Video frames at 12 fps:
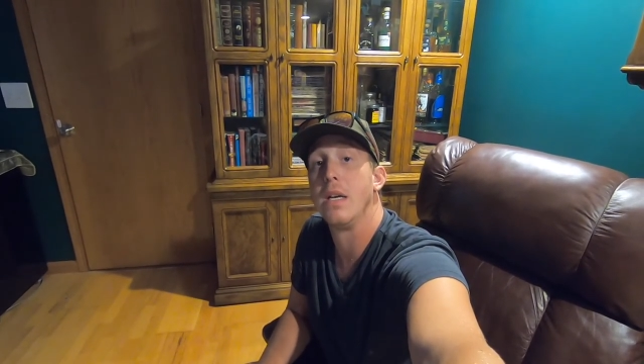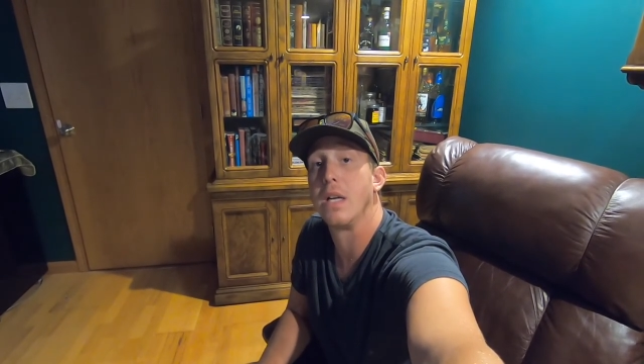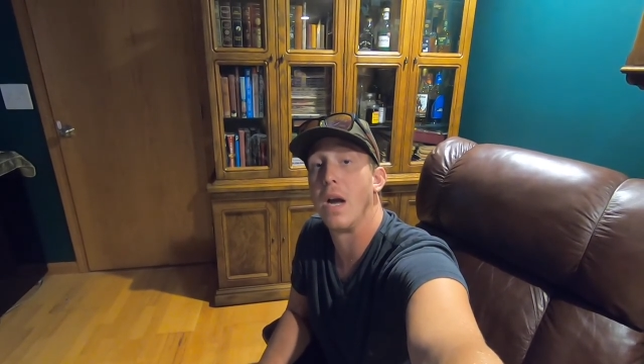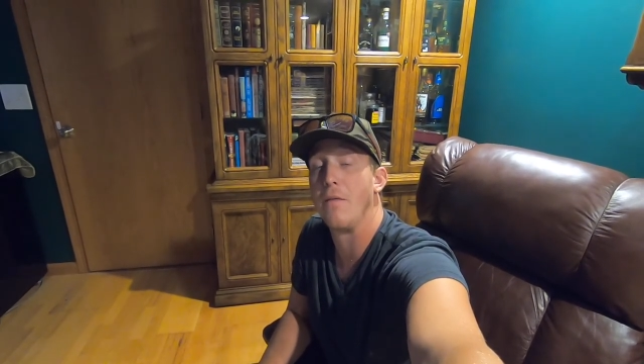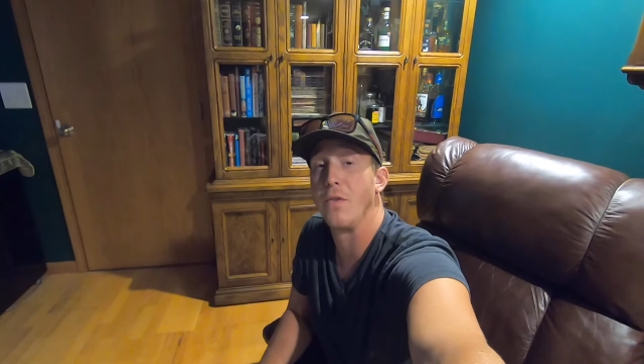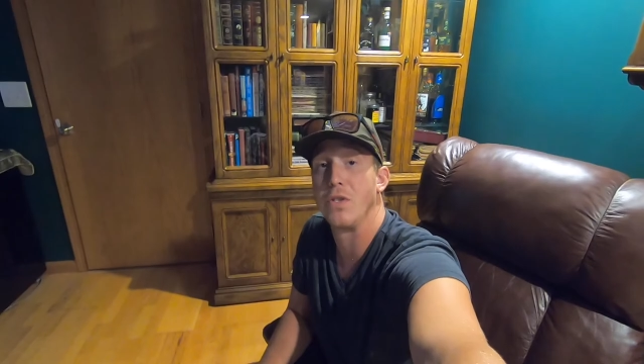
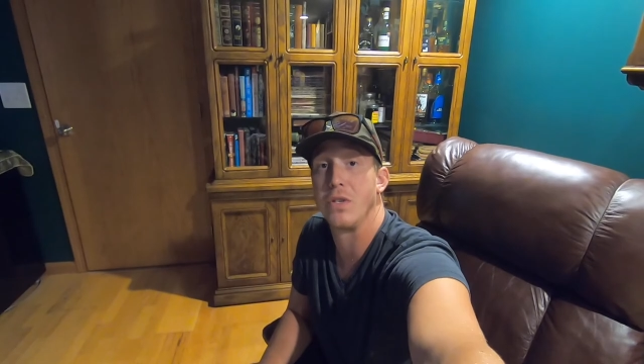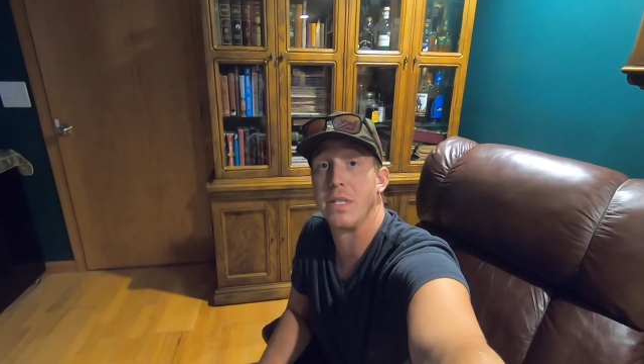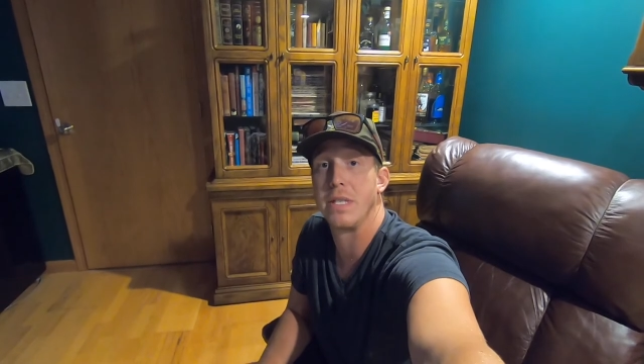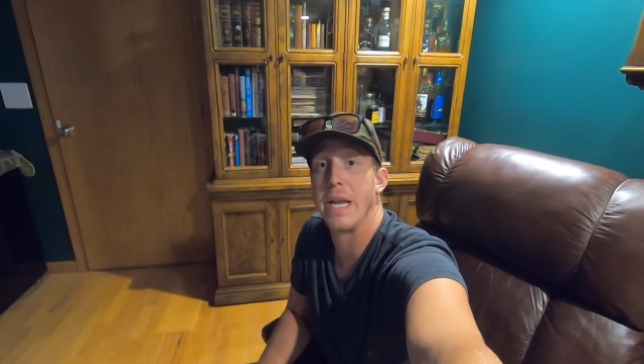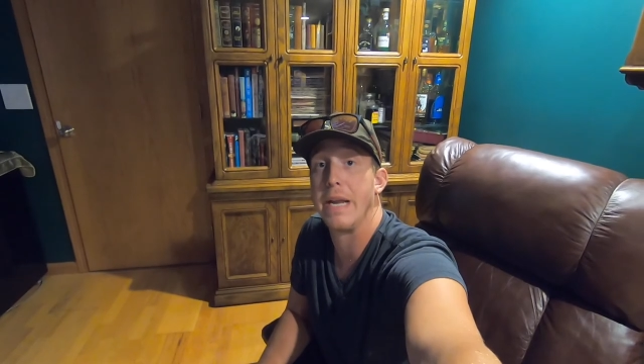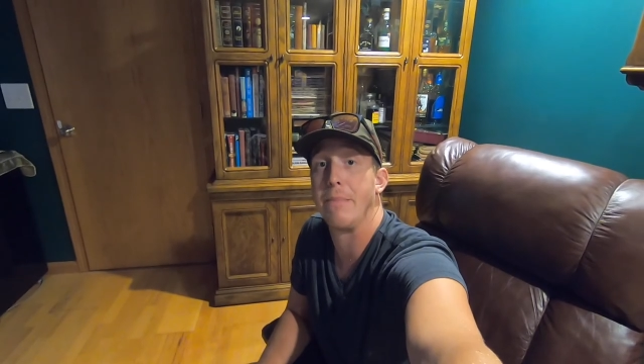
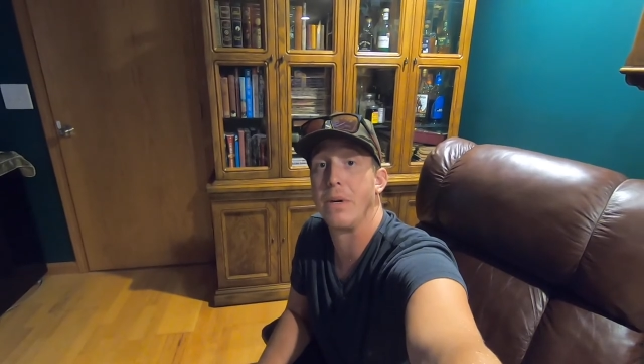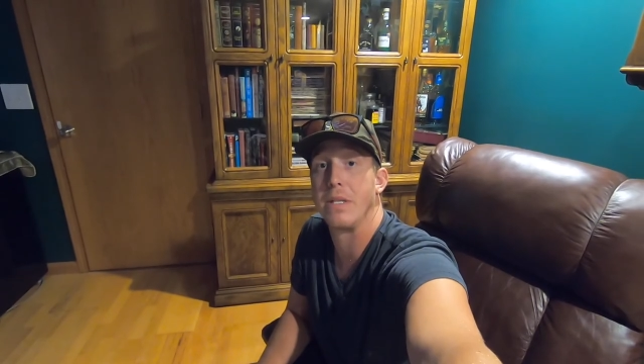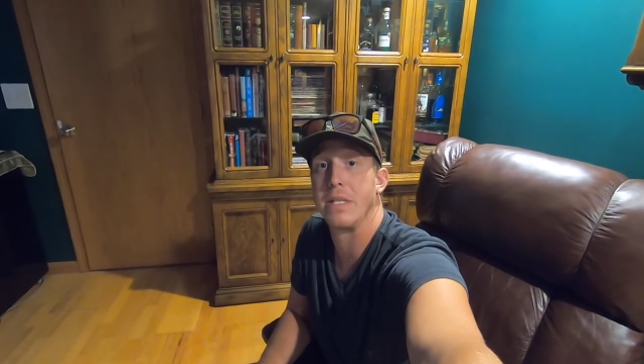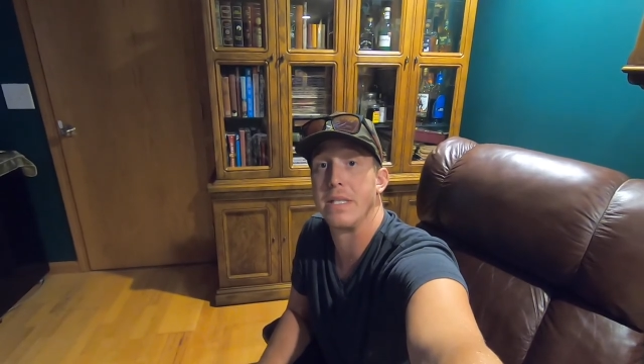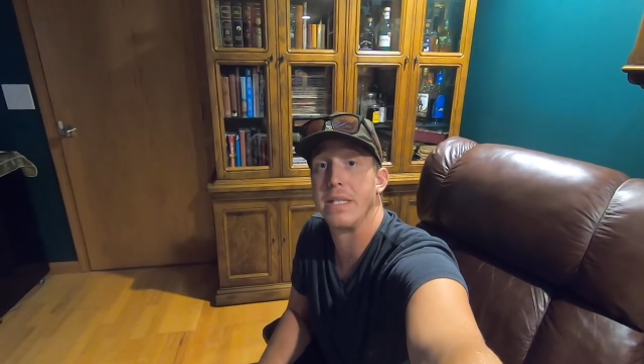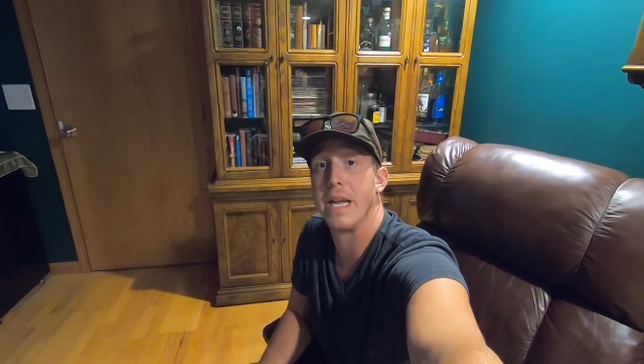Comfortress
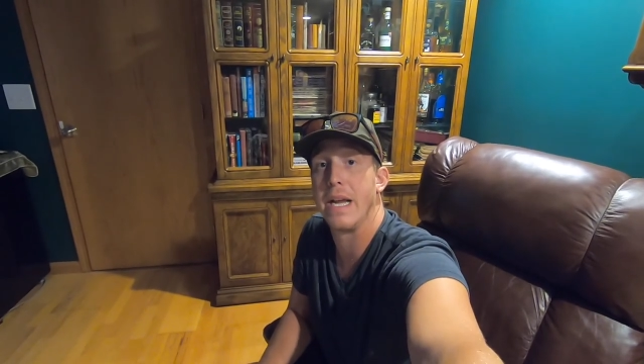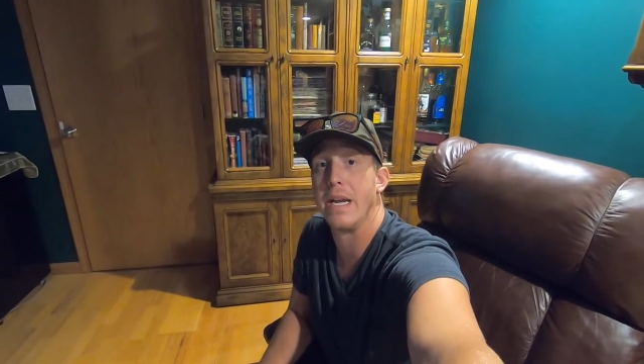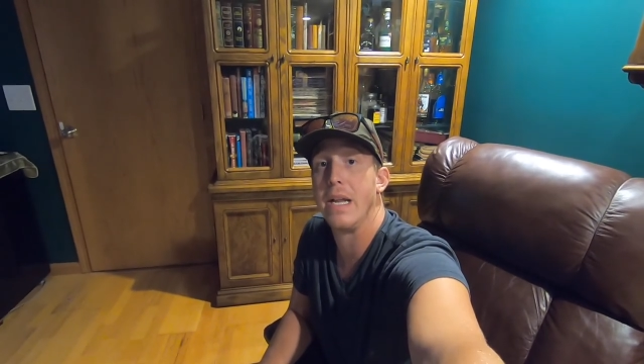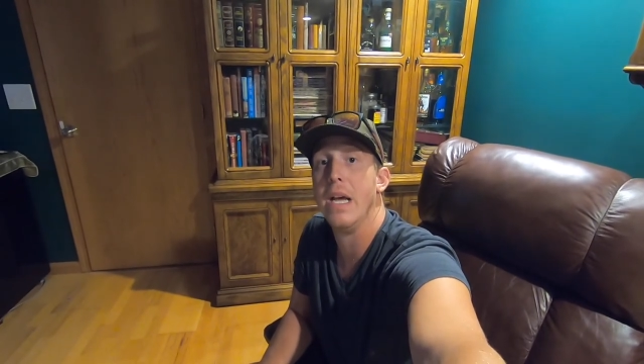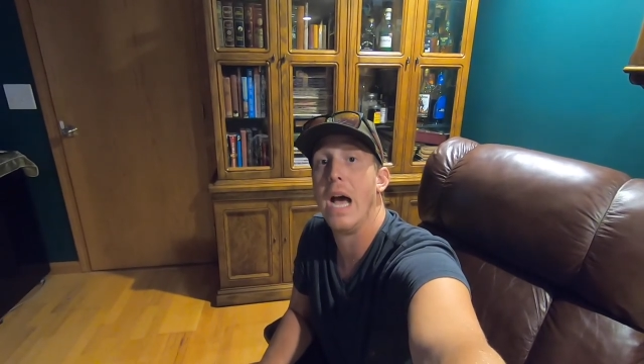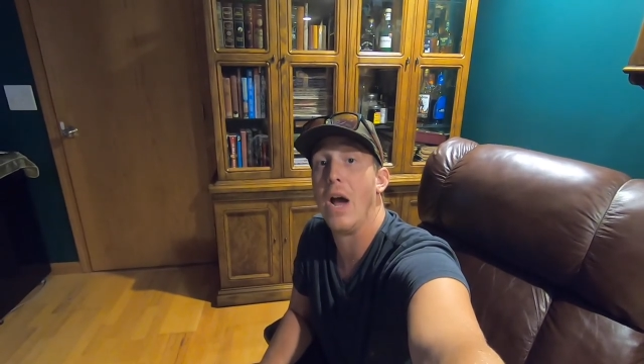8-person tent.